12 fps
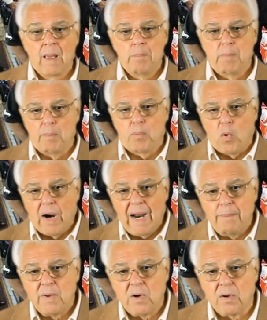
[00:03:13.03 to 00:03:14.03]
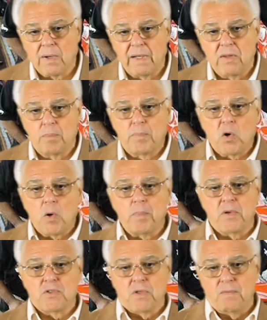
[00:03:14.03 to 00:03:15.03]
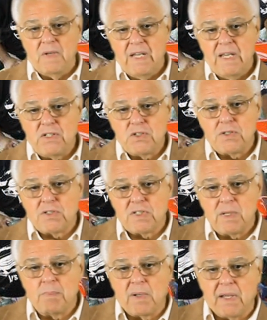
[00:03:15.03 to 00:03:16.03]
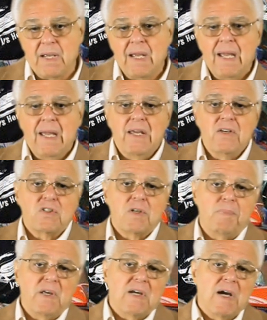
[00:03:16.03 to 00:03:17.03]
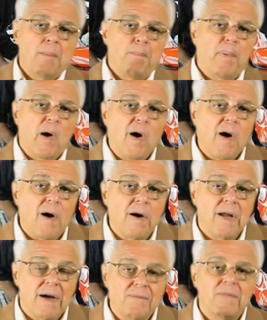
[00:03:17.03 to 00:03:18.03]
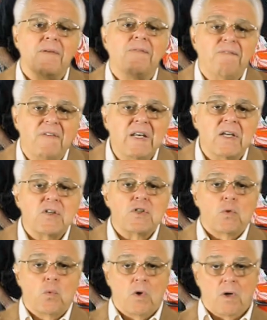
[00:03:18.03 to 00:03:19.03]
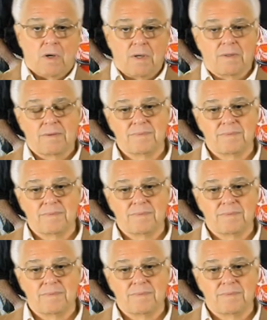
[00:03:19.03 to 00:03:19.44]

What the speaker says: But primarily the purpose of each assembly is to become part of the finished work.